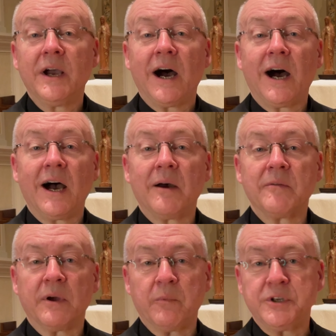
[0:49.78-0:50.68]
uh,
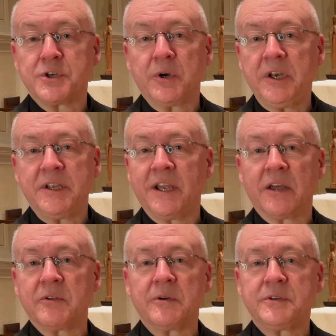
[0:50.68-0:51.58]
that we journey
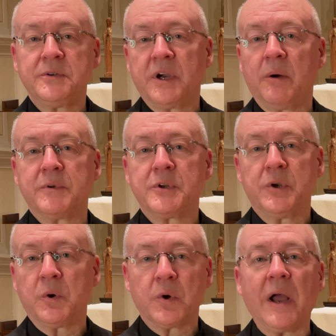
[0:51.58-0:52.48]
together to come to
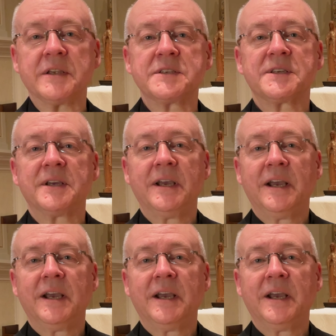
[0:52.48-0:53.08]
know Christ